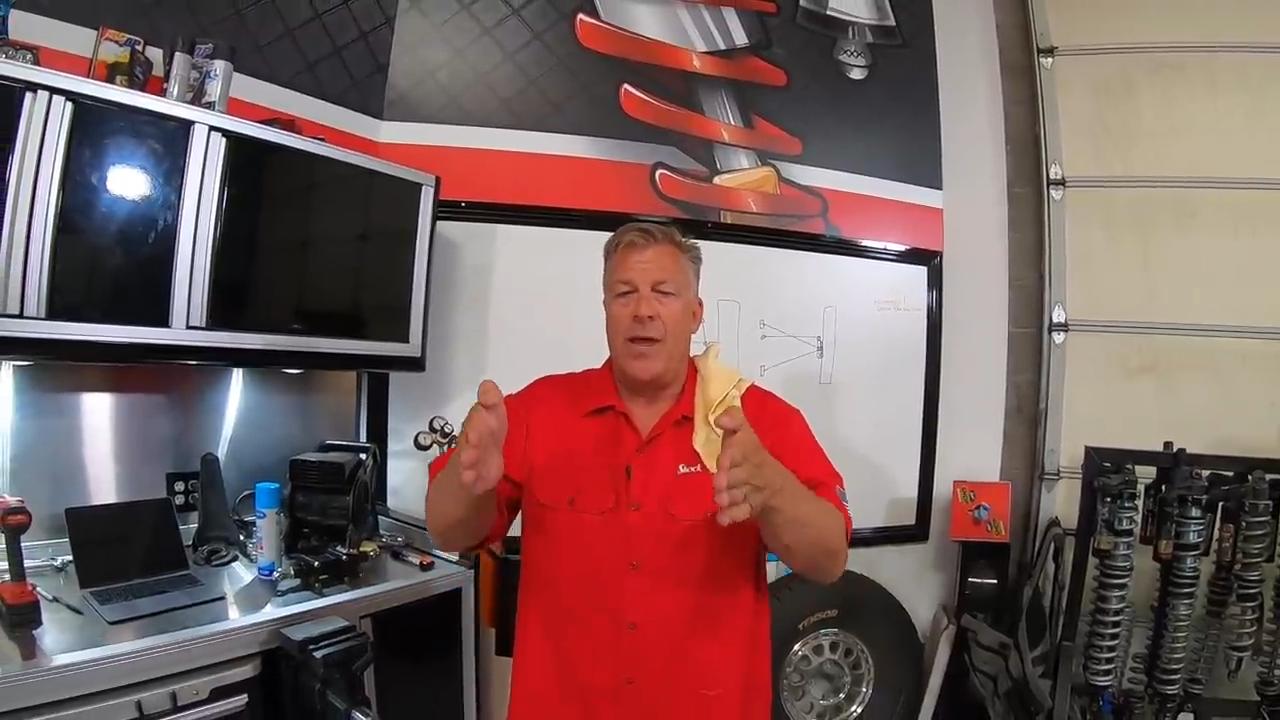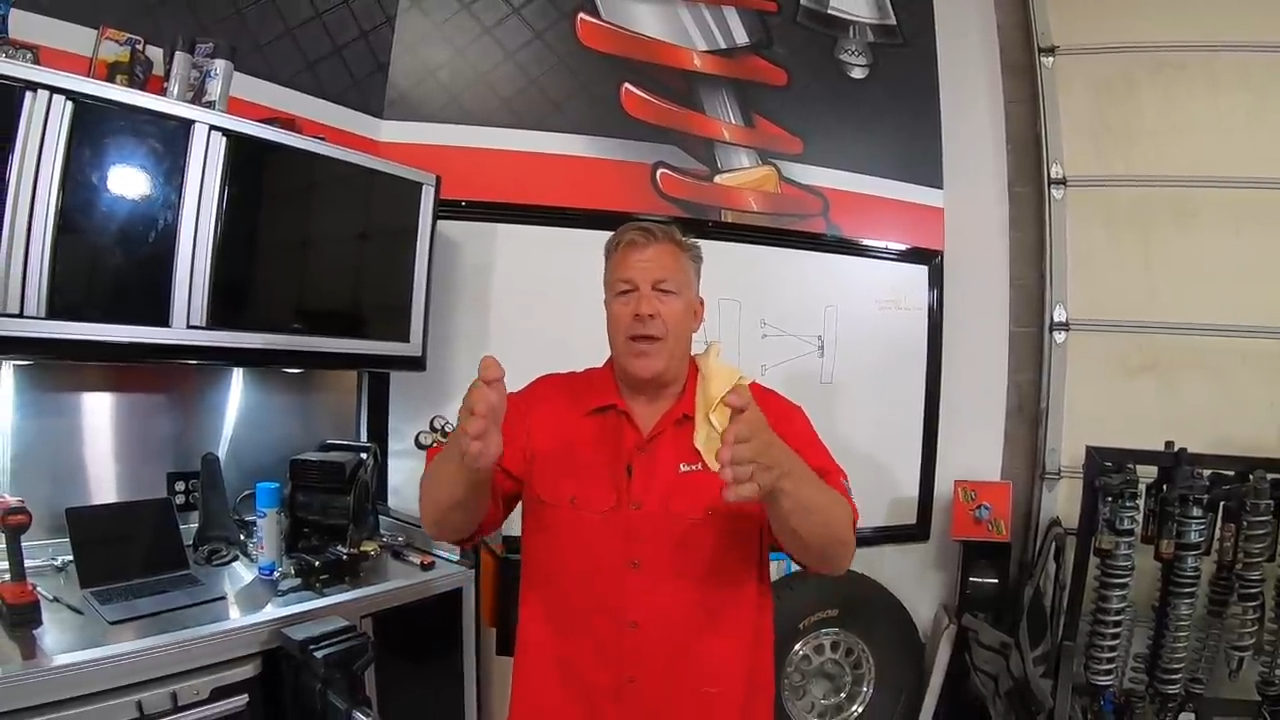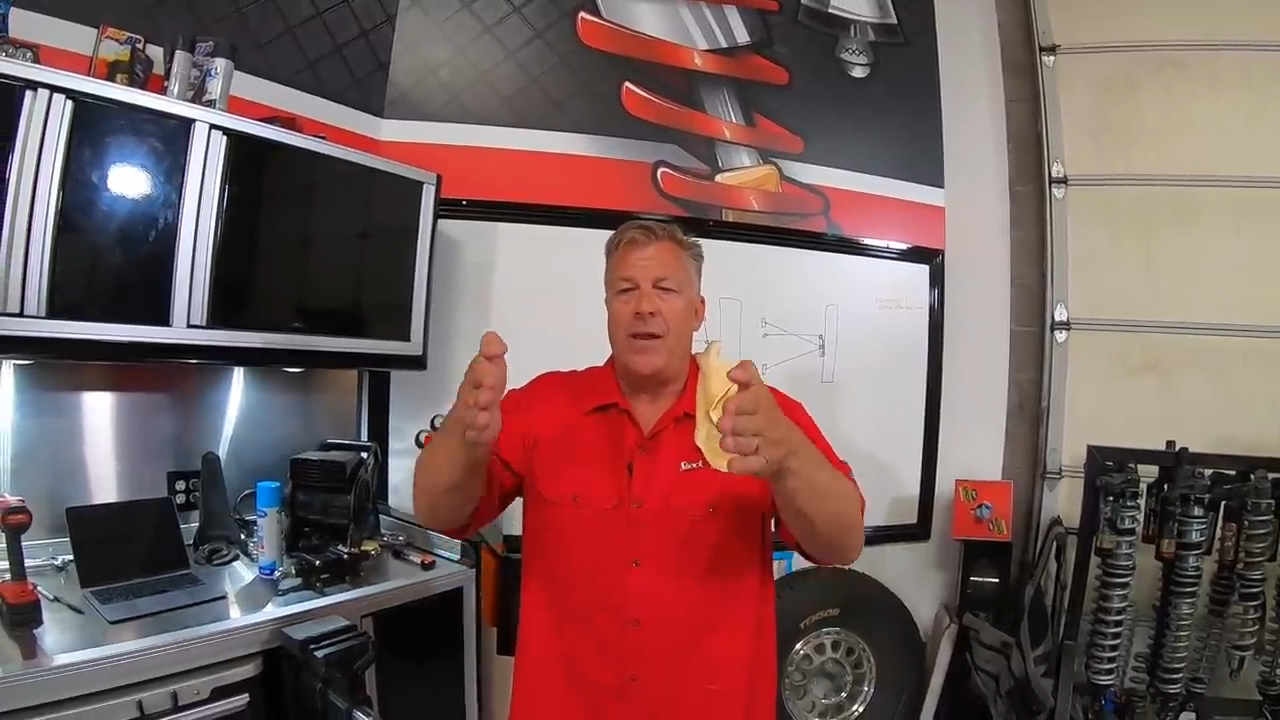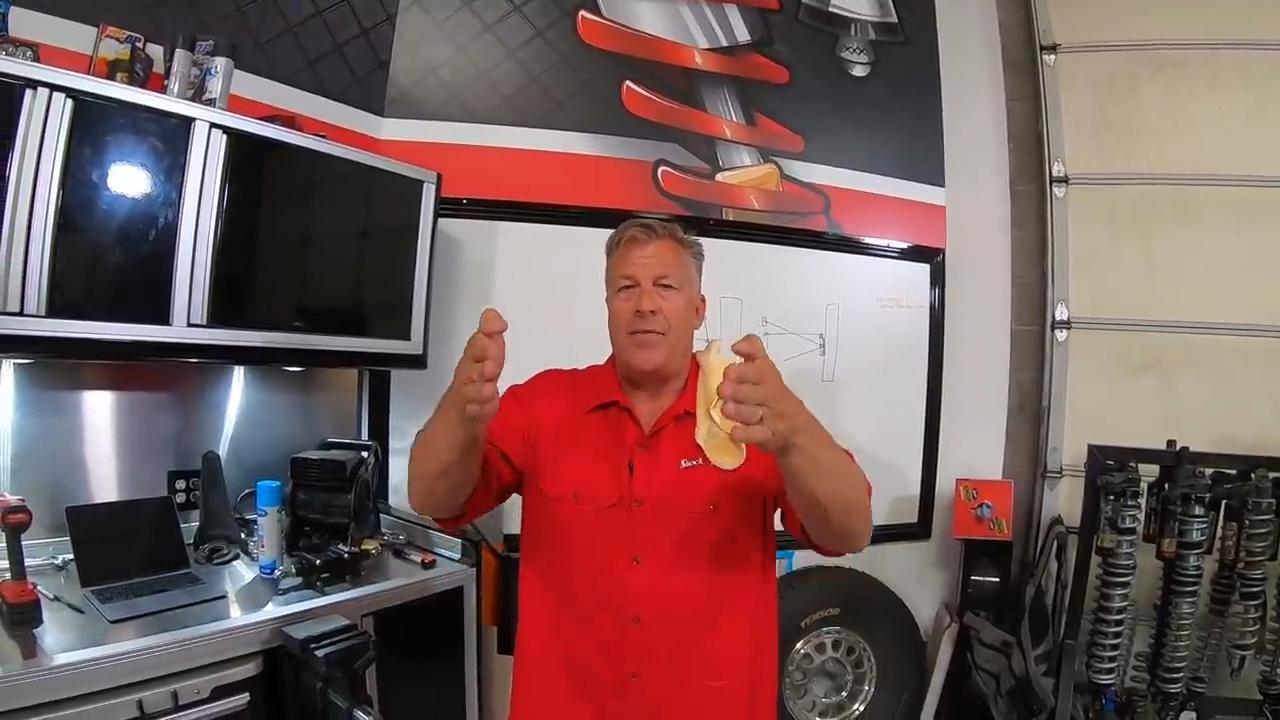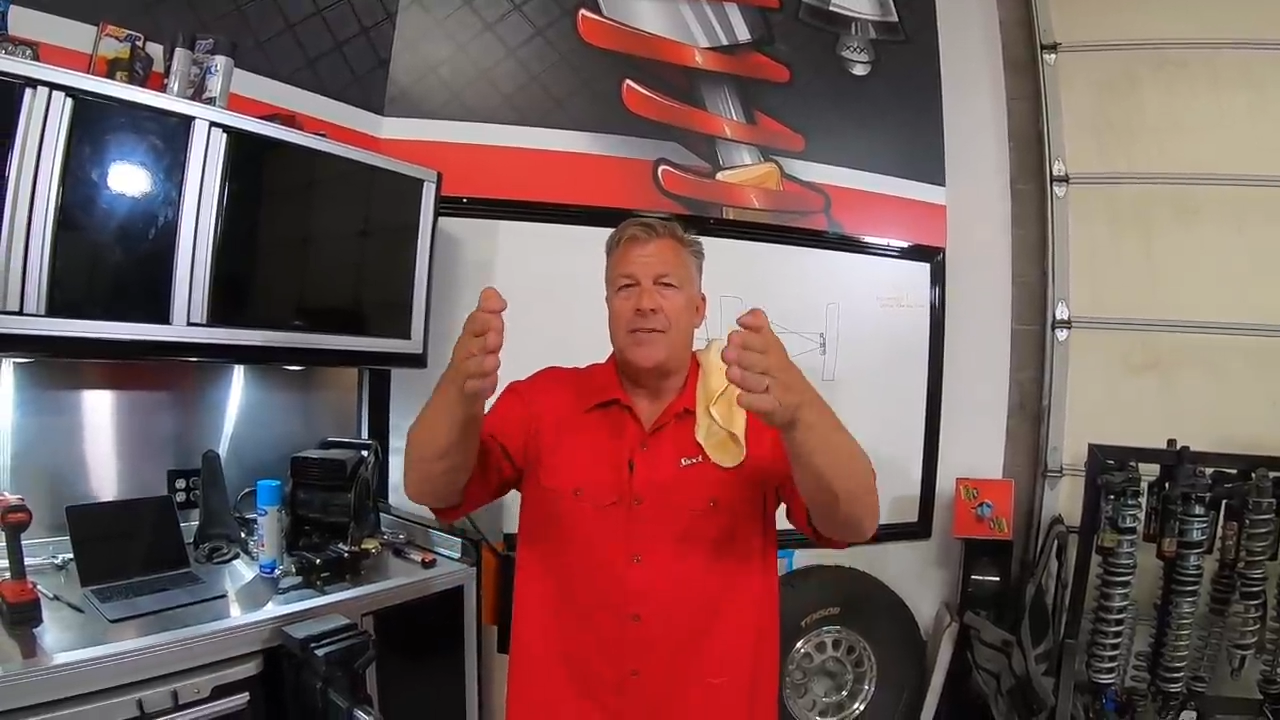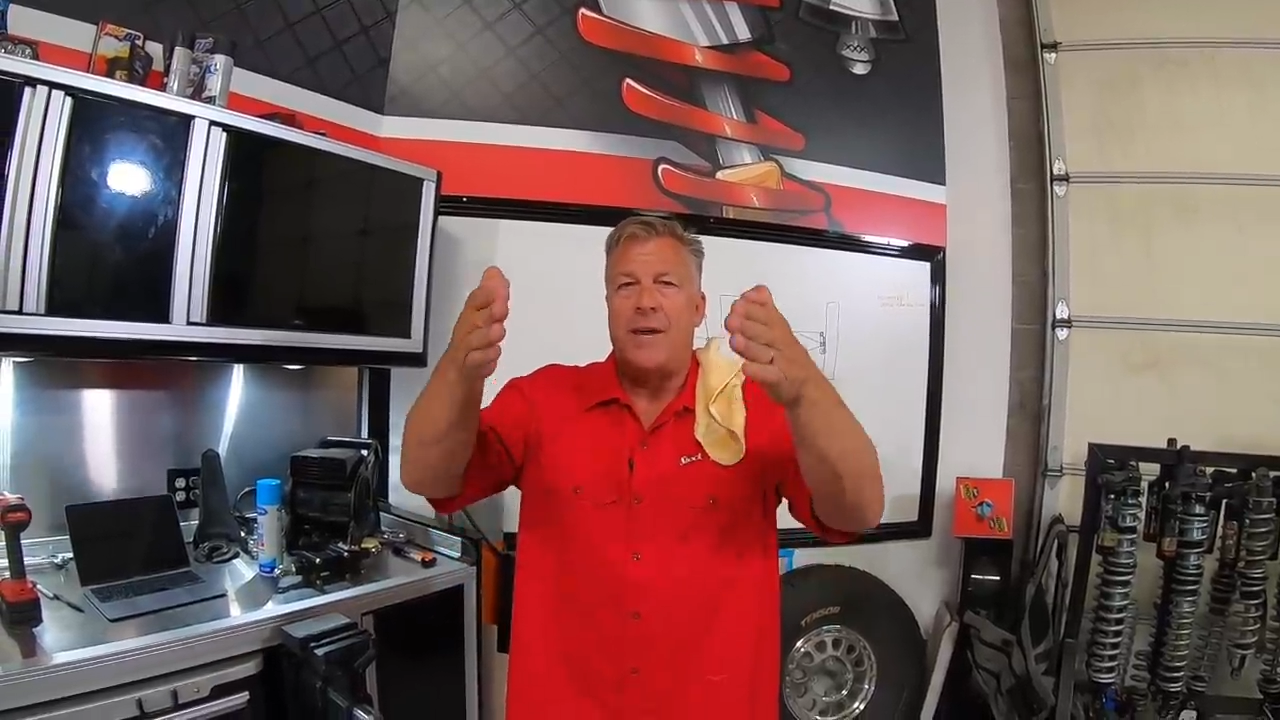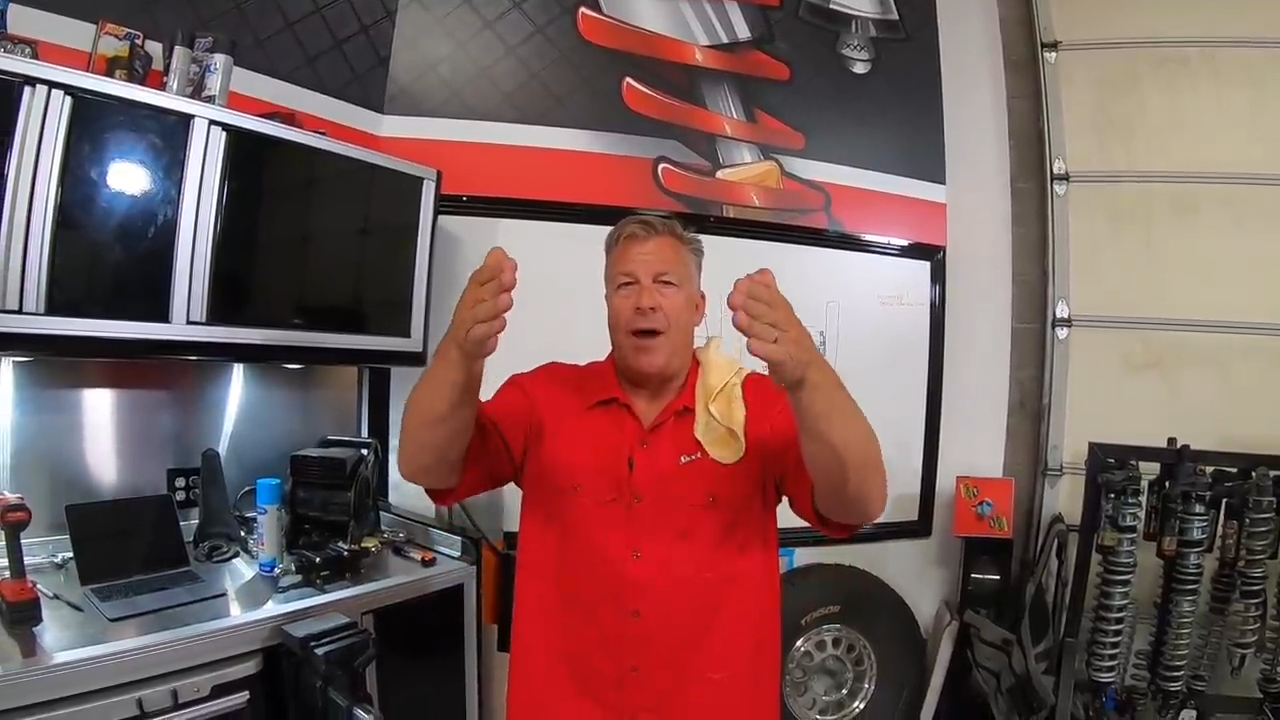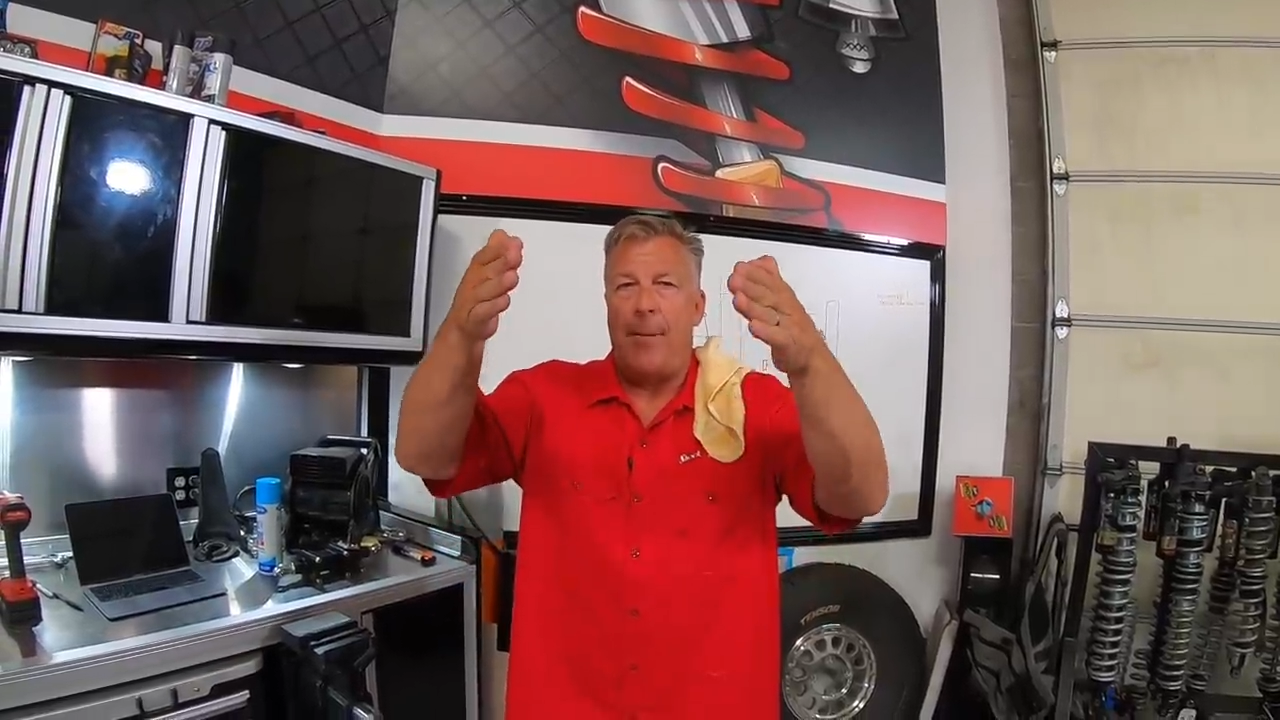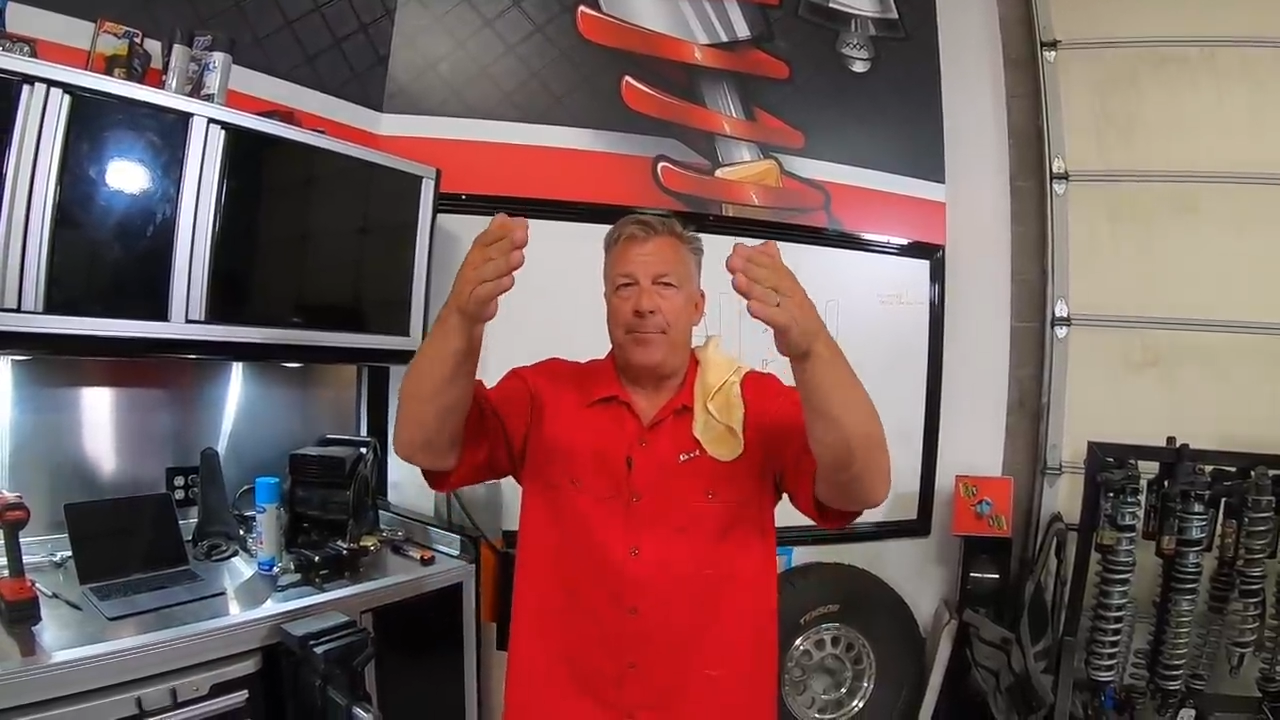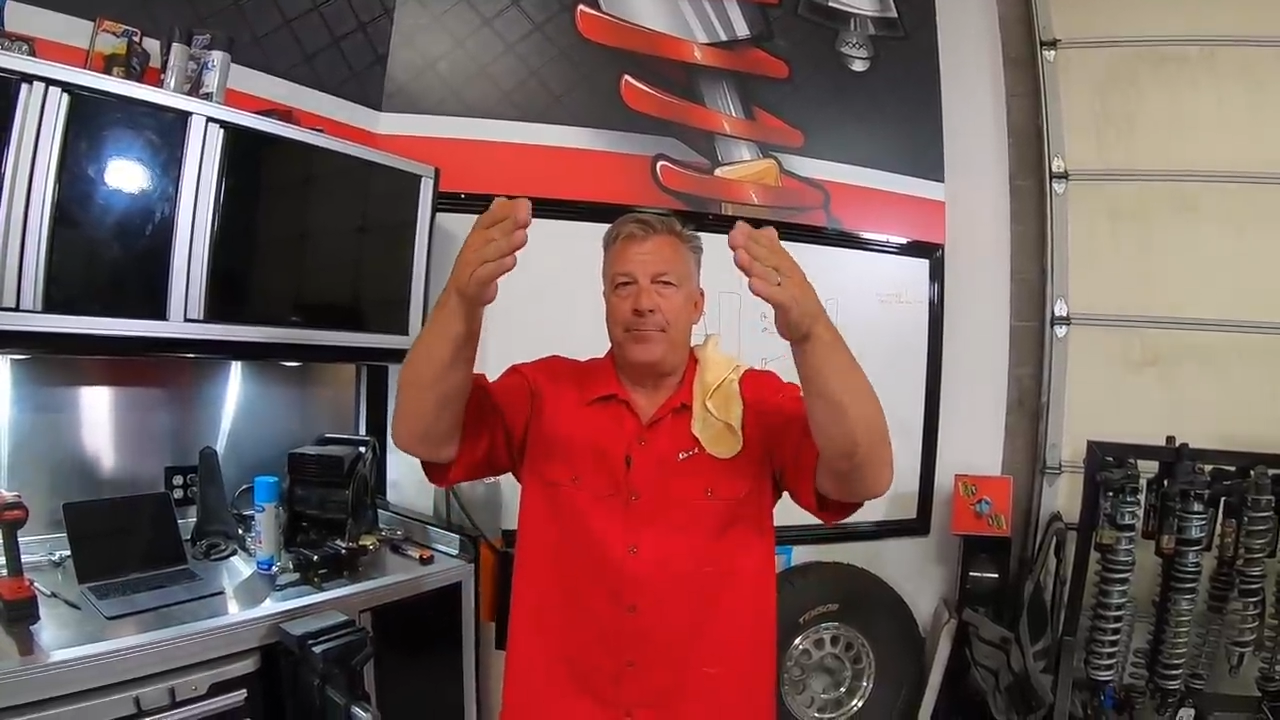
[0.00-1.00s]
in at the
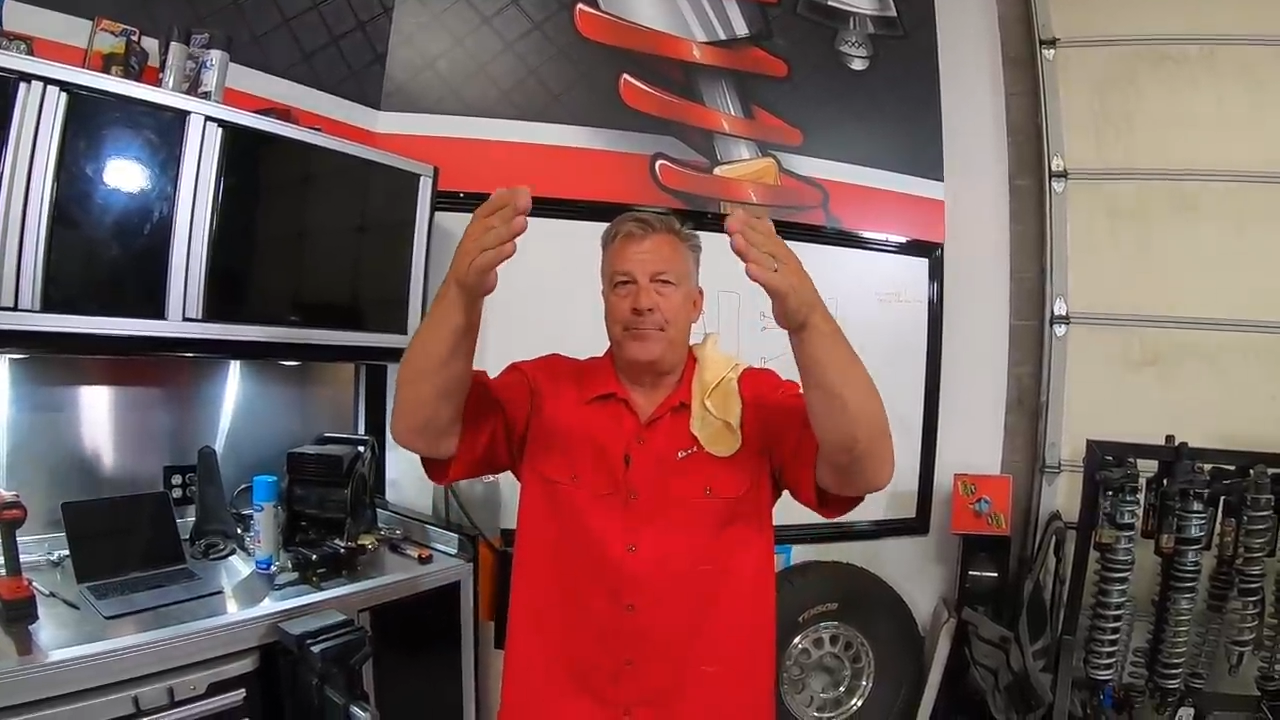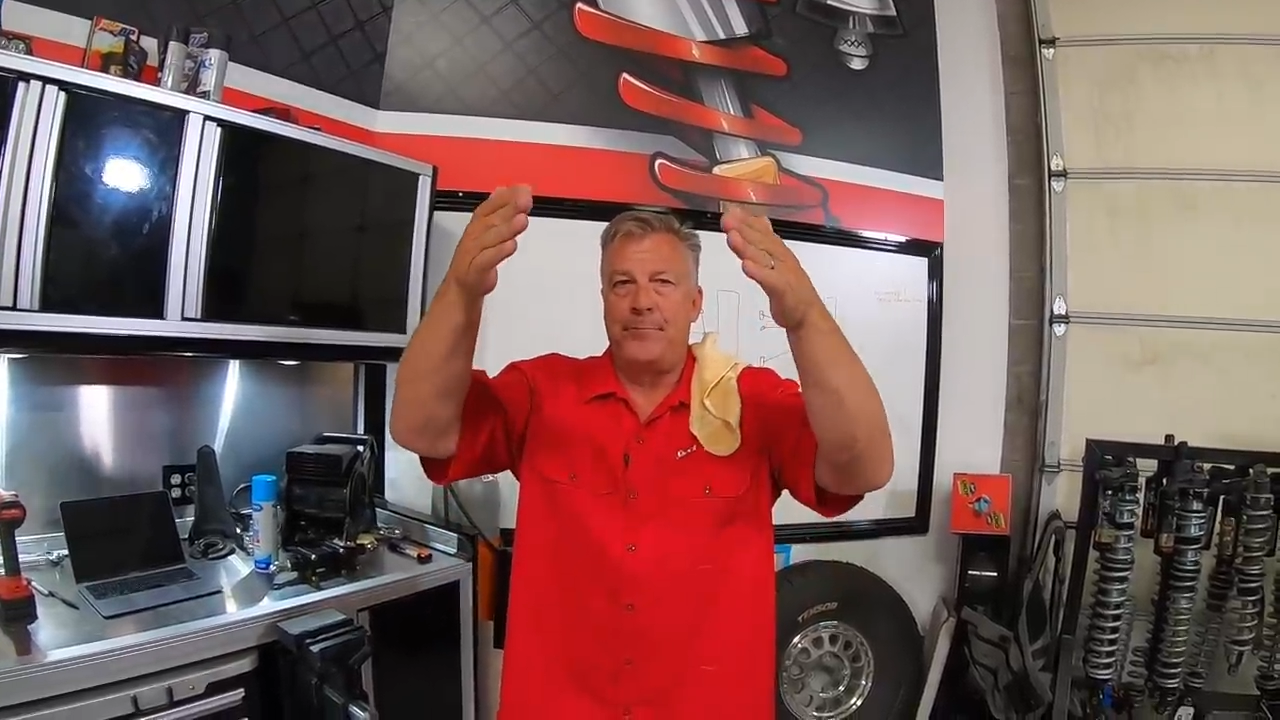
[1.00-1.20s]
top,